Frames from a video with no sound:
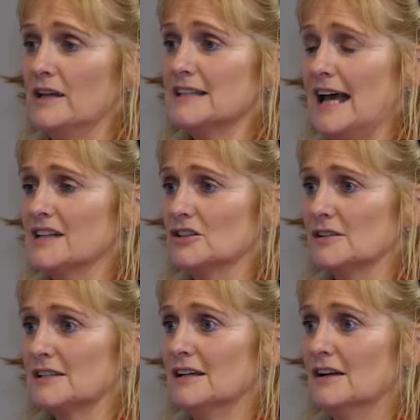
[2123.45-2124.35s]
We as
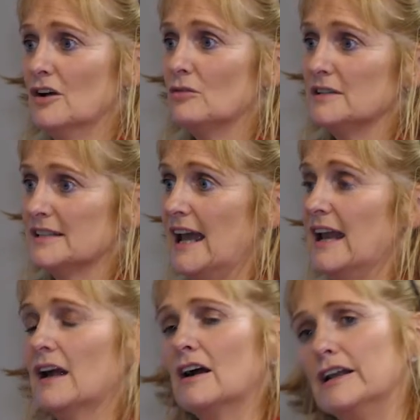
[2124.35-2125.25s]
adults will
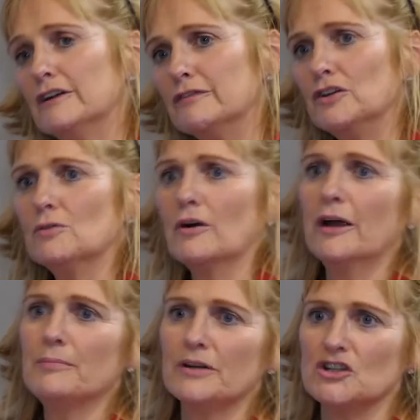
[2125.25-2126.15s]
say, like, I love you,
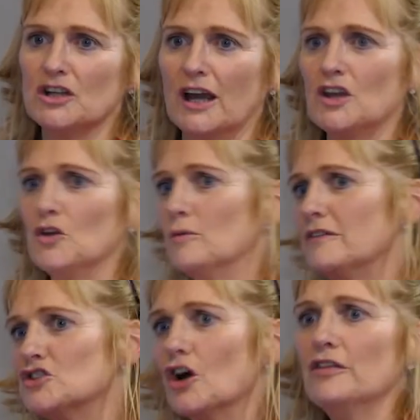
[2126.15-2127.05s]
or I appreciate you.
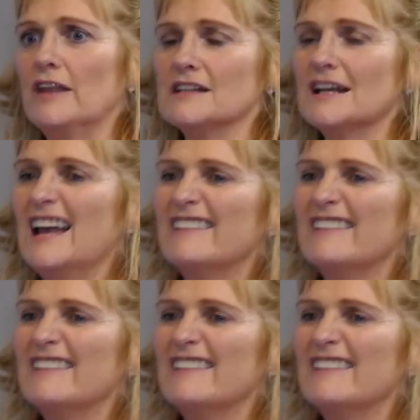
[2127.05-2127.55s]
We've done that.